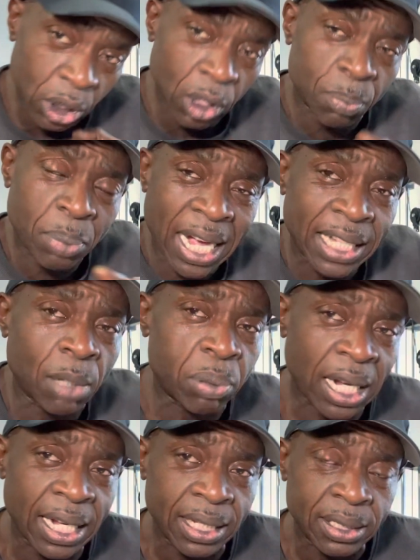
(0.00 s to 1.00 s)
buy an
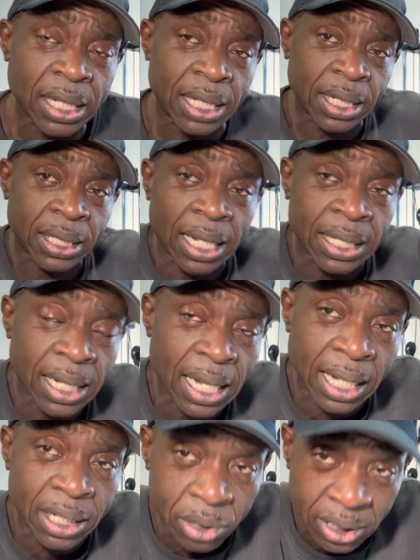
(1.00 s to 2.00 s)
appliance and
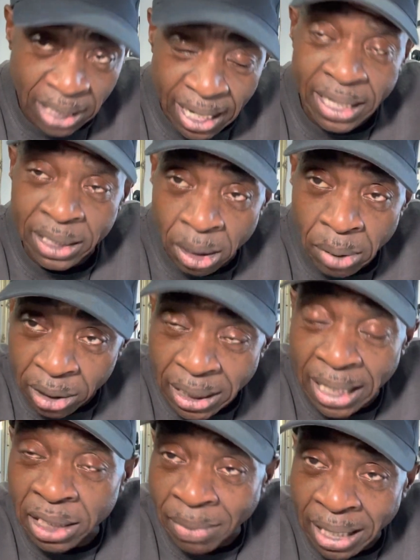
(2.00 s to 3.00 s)
it would say in
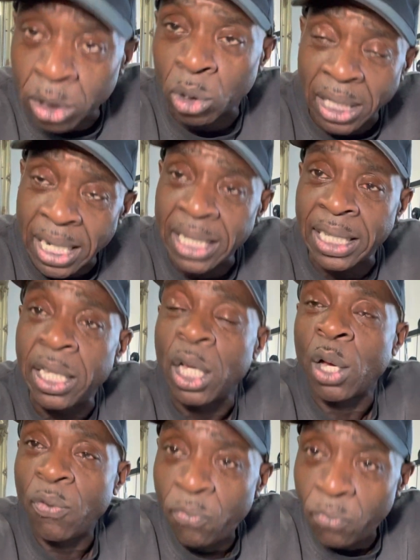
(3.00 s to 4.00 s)
the manual clearly,
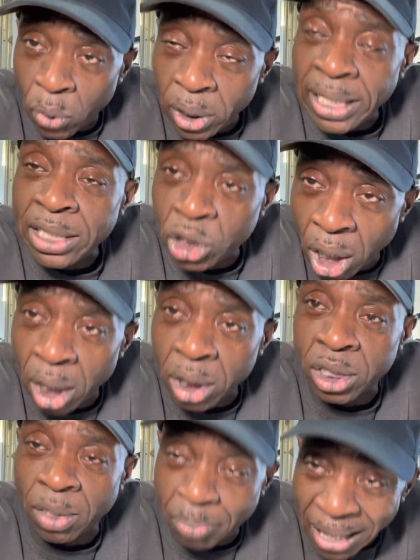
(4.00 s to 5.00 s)
fully charge
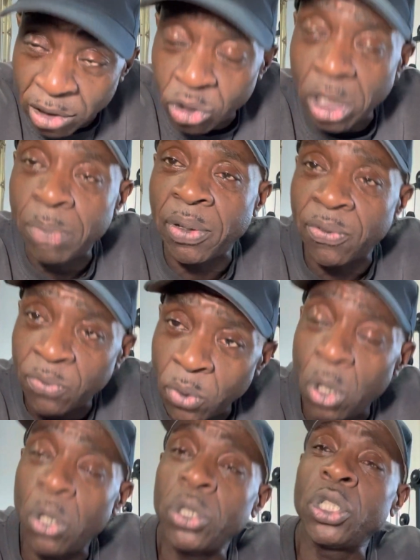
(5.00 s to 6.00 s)
the battery
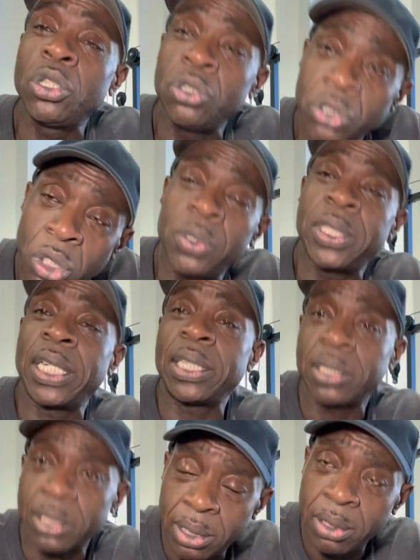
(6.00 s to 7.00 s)
before you use
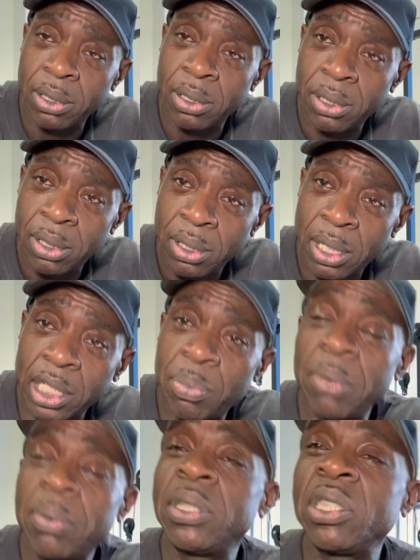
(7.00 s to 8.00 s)
it. And the
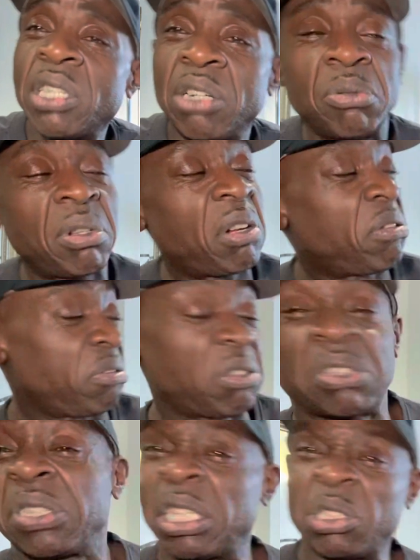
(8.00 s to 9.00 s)
people in this country will go, oh,
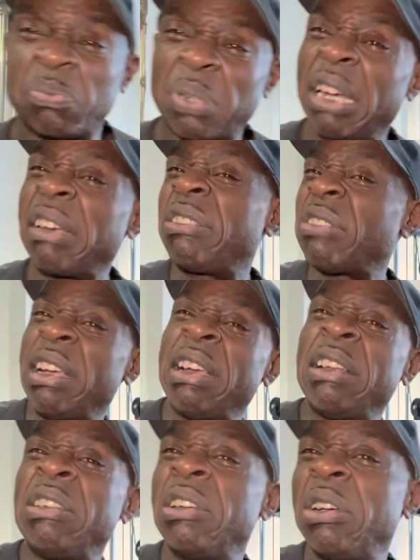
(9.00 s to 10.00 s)
that's bloody
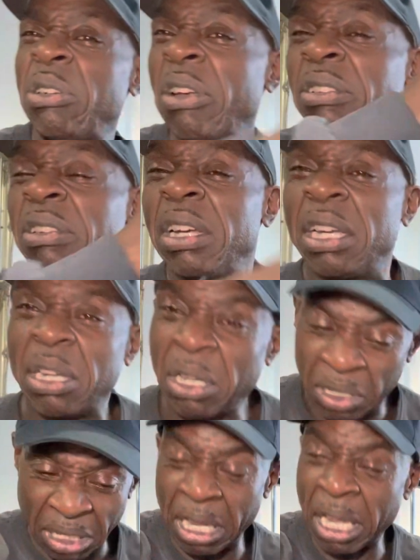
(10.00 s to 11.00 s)
shady.
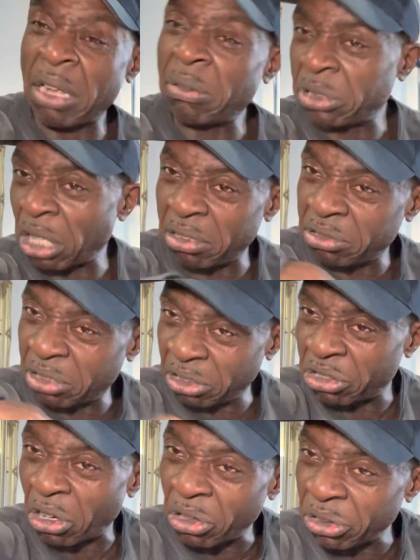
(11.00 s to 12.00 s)
Charge it
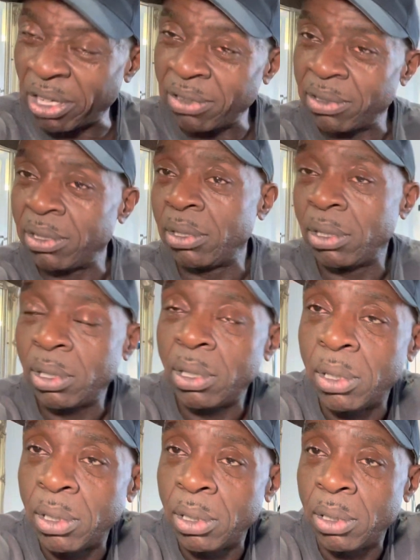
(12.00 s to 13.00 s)
up.
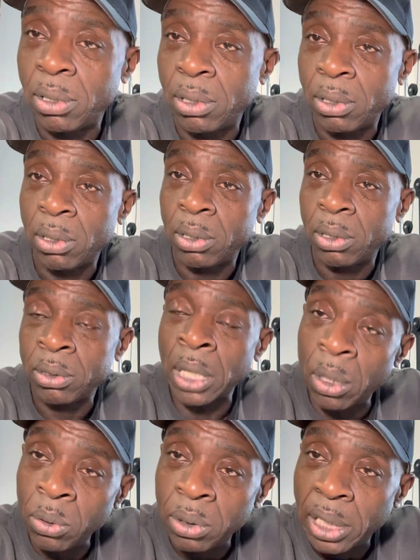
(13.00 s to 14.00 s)

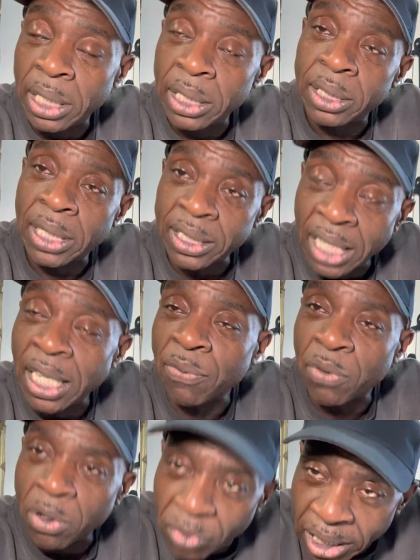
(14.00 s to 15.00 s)
No, they've done that
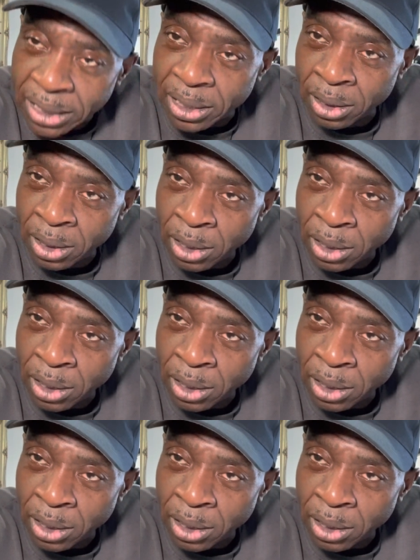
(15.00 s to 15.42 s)
for a reason.